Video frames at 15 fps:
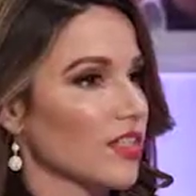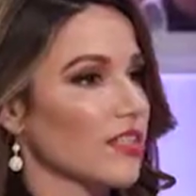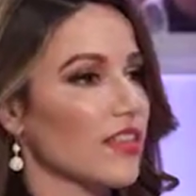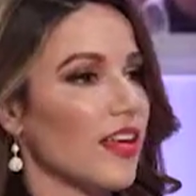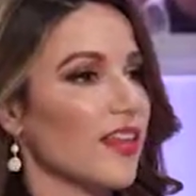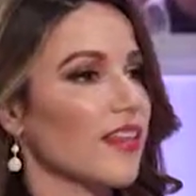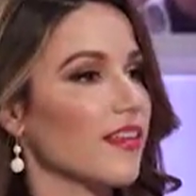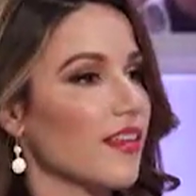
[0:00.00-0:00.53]

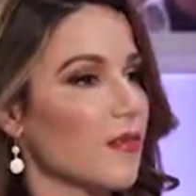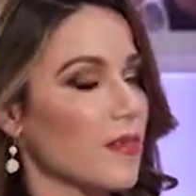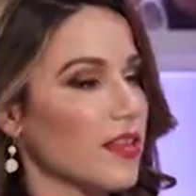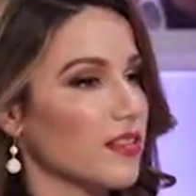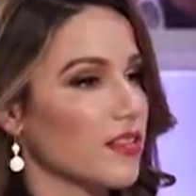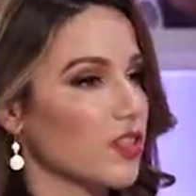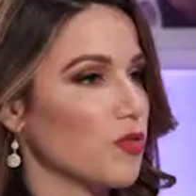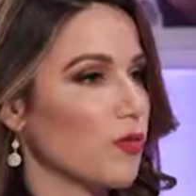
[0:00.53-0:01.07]
See, I think that
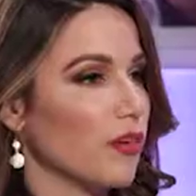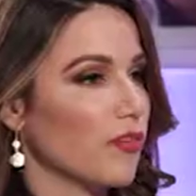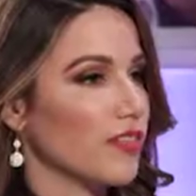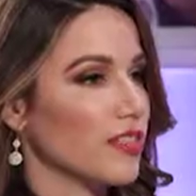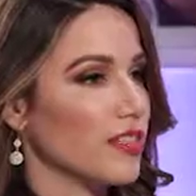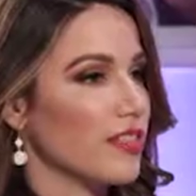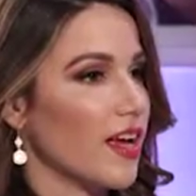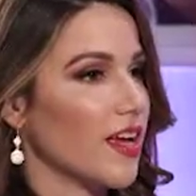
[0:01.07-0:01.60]
makes such
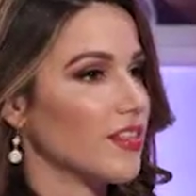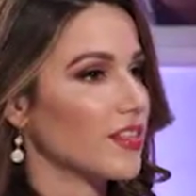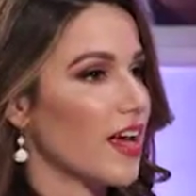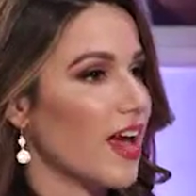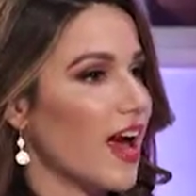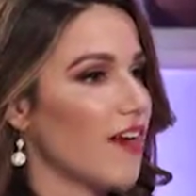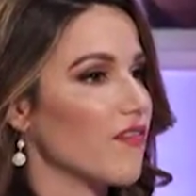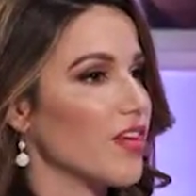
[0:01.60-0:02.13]
perfect sense. I
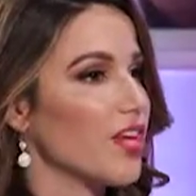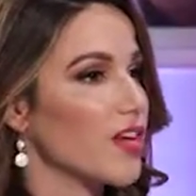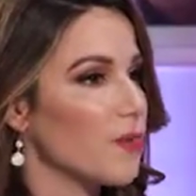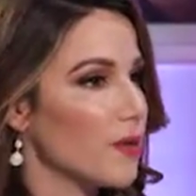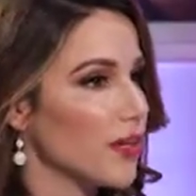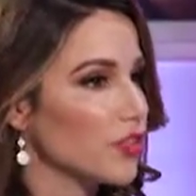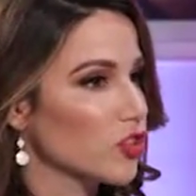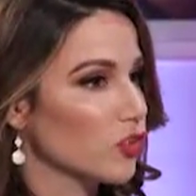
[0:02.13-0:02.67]
have a
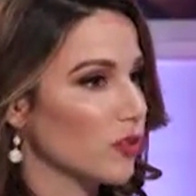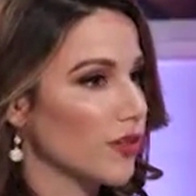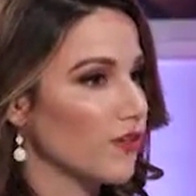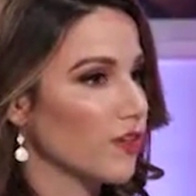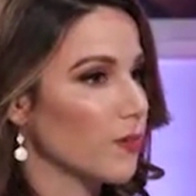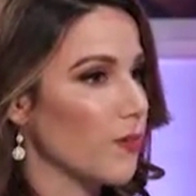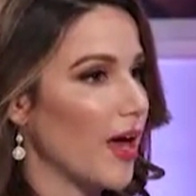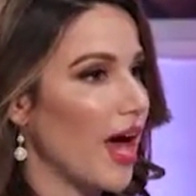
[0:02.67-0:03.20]
hip injury
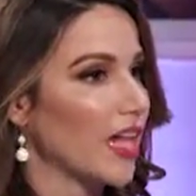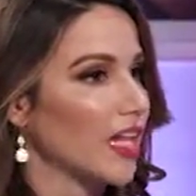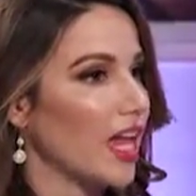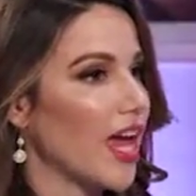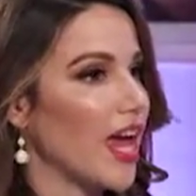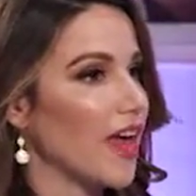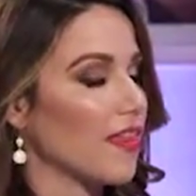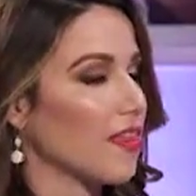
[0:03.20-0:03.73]
from
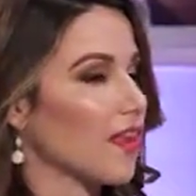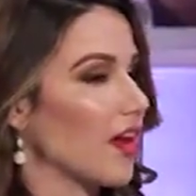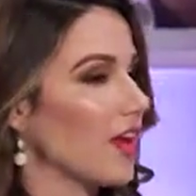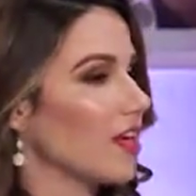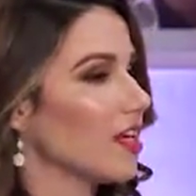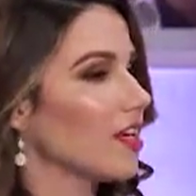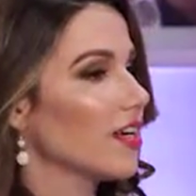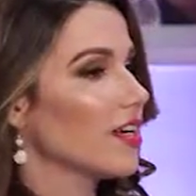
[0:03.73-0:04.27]
ballet
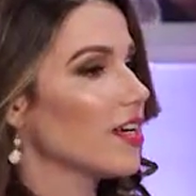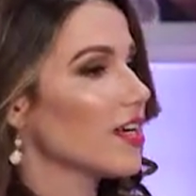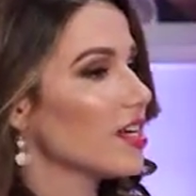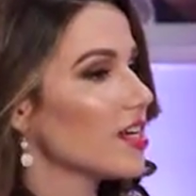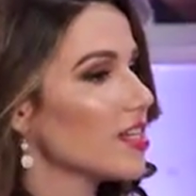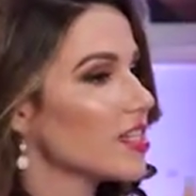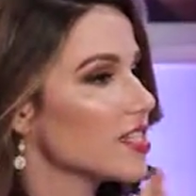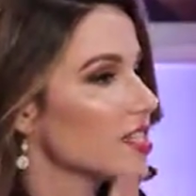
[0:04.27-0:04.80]
that
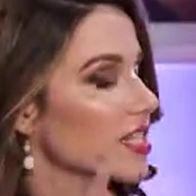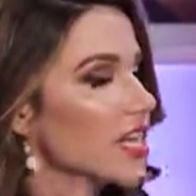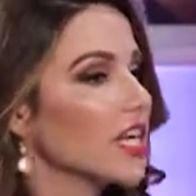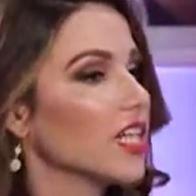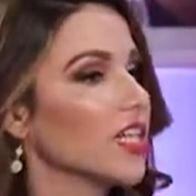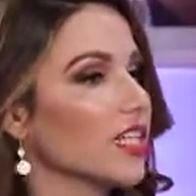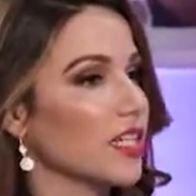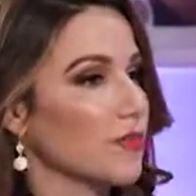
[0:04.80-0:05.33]
is
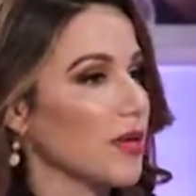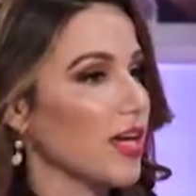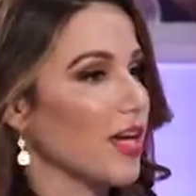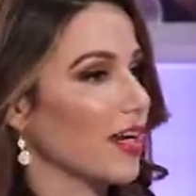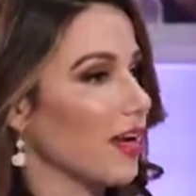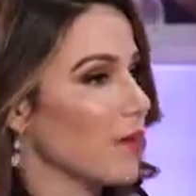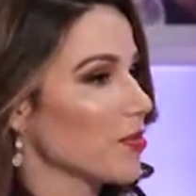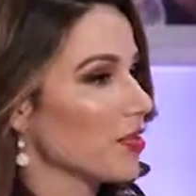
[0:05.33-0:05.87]
killing me.
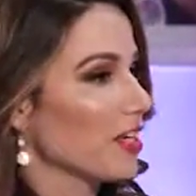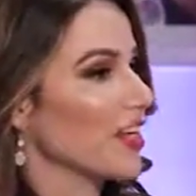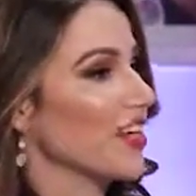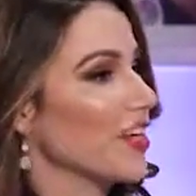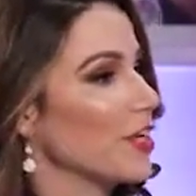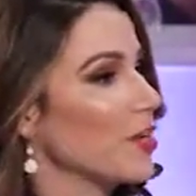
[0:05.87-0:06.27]
And I'm looking at